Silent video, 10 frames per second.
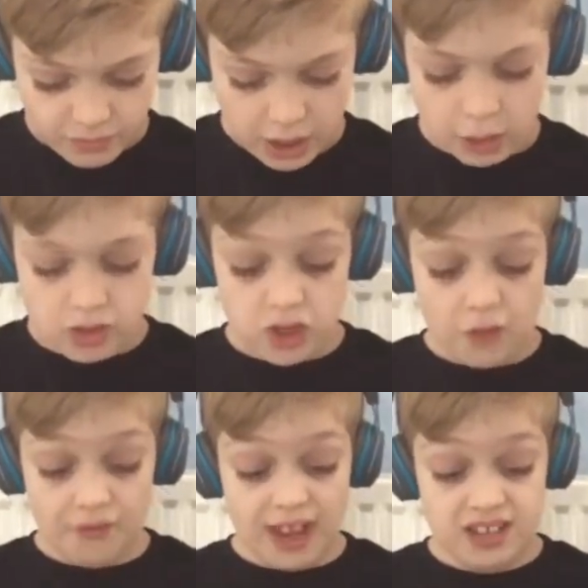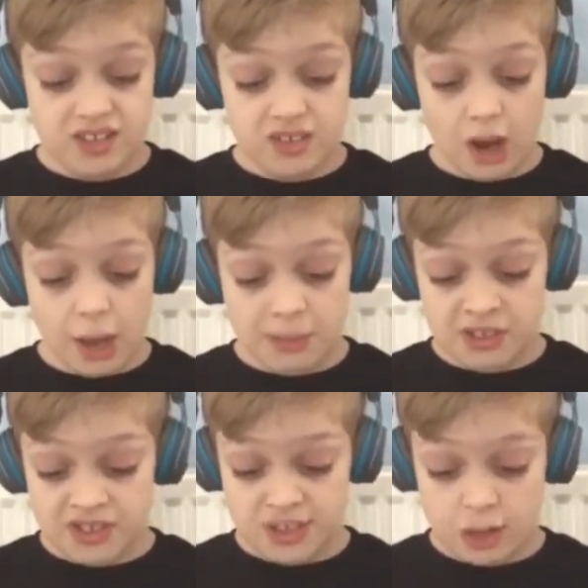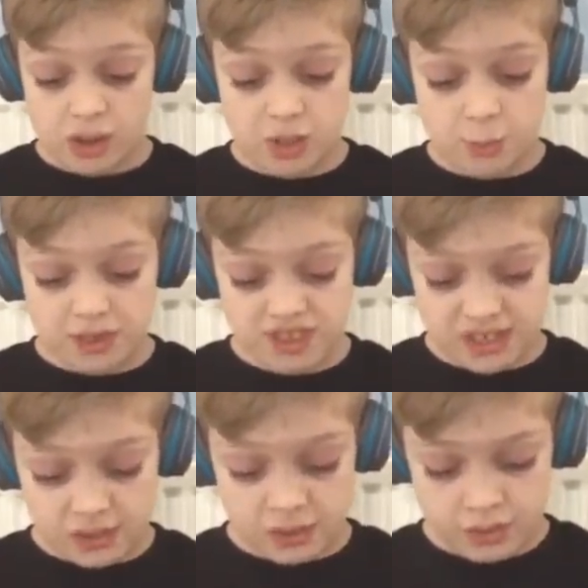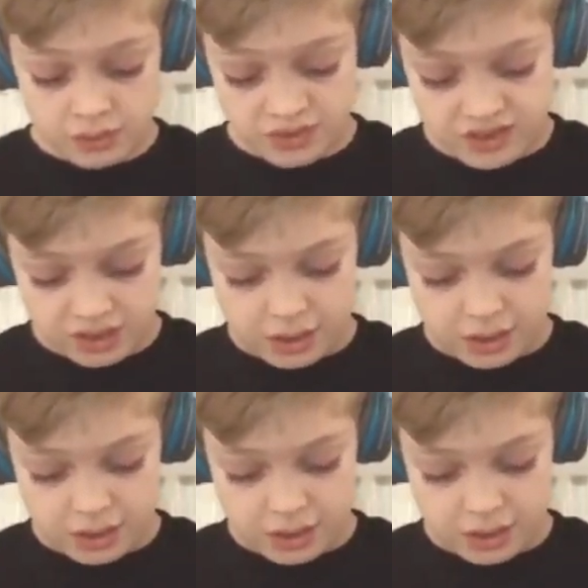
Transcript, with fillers: I got 2,000 diamonds though. That's pretty good.